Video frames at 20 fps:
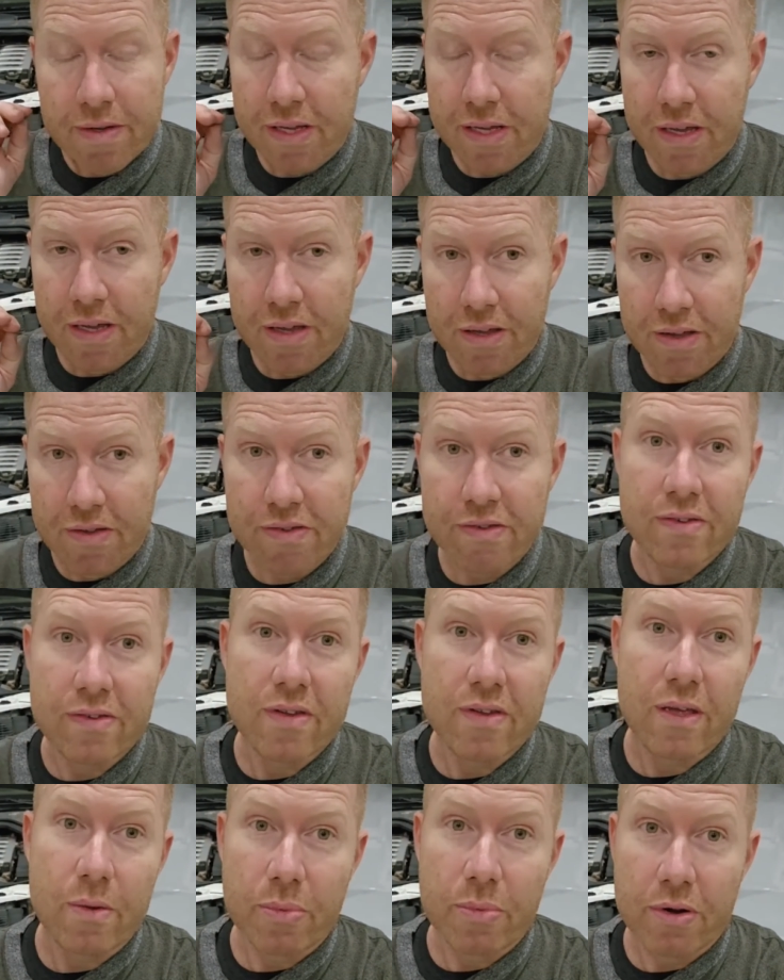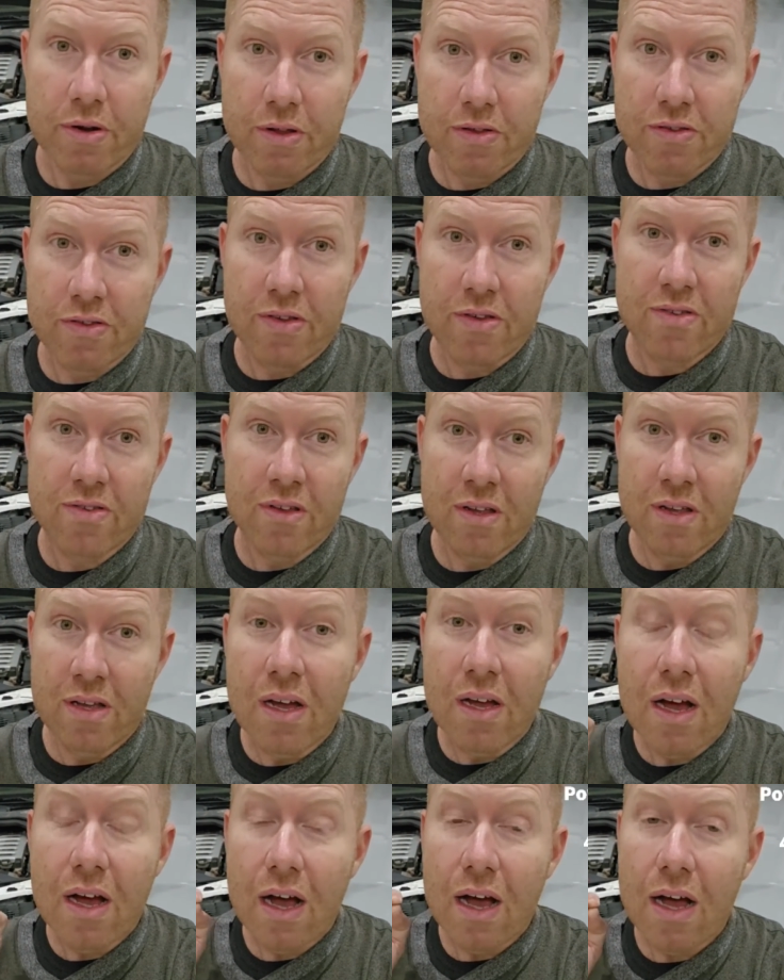is it produces
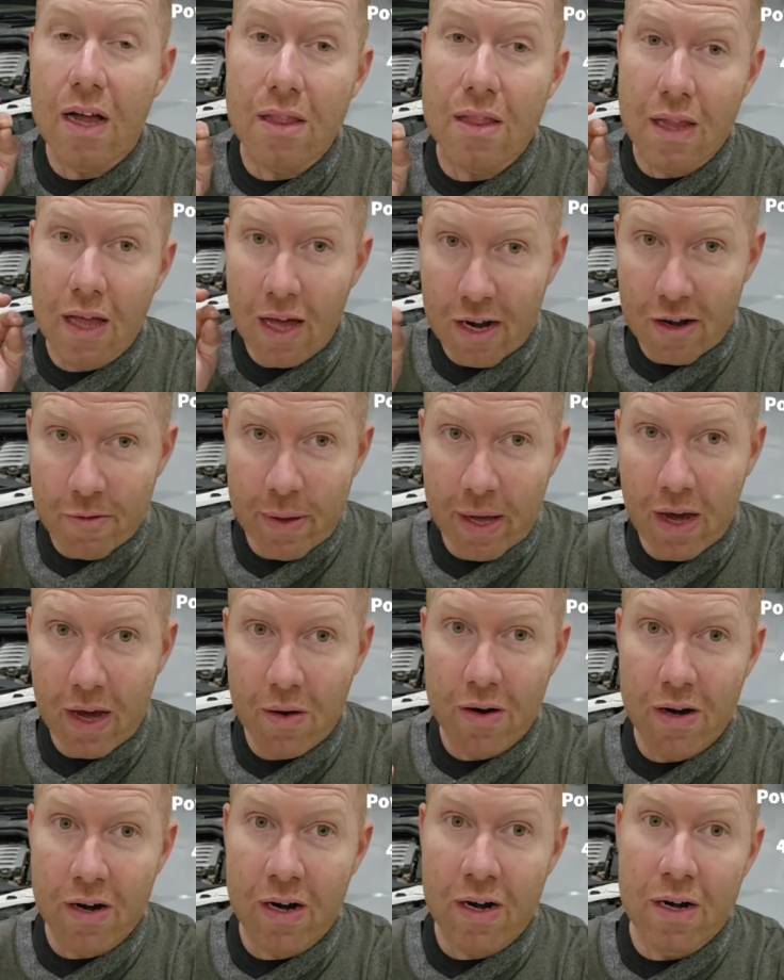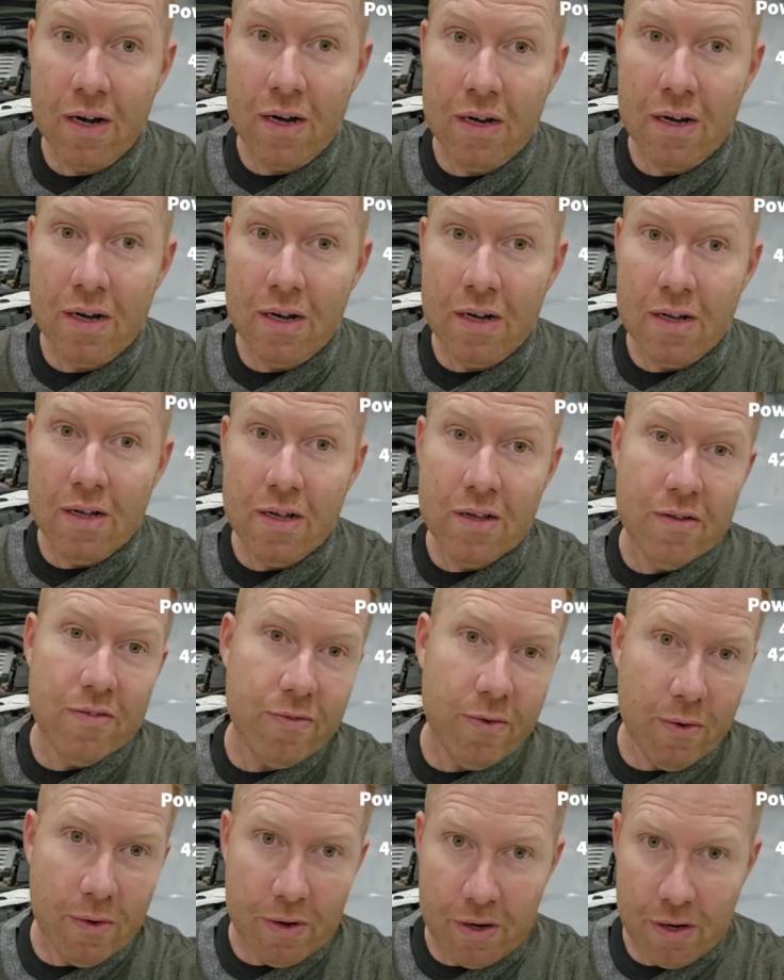a lot of power
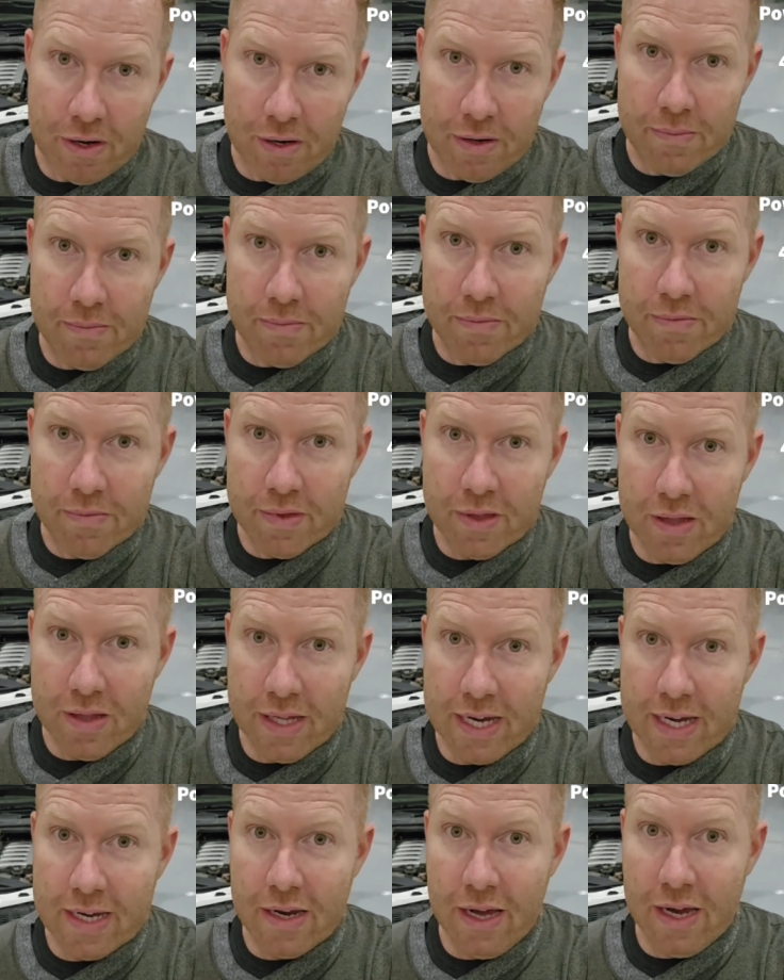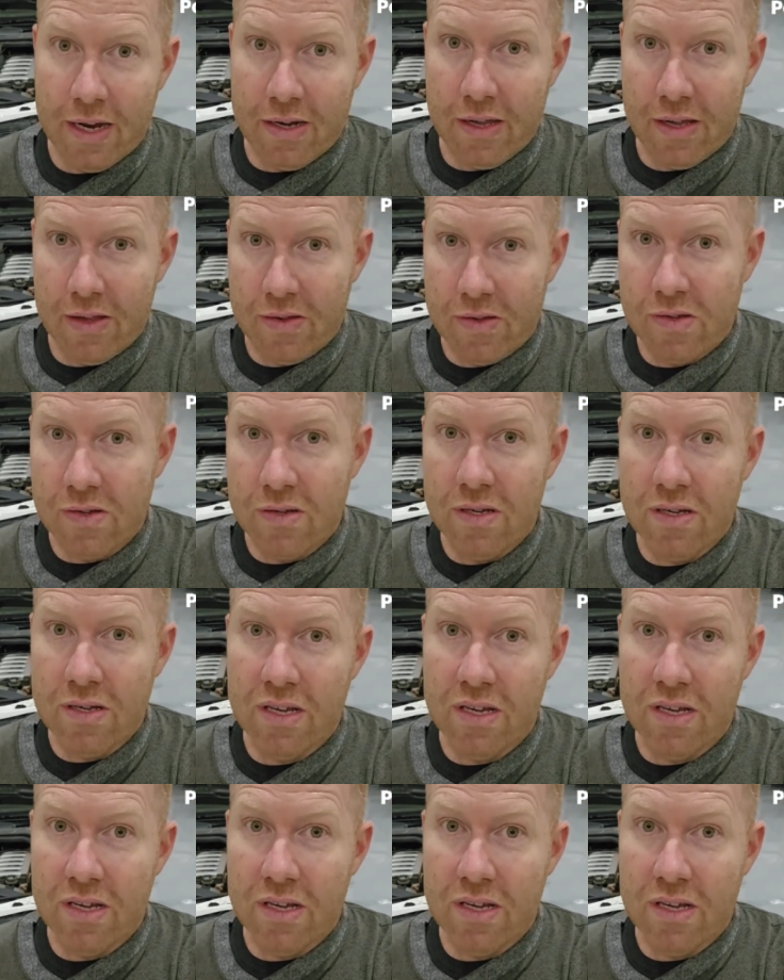for the late 90s.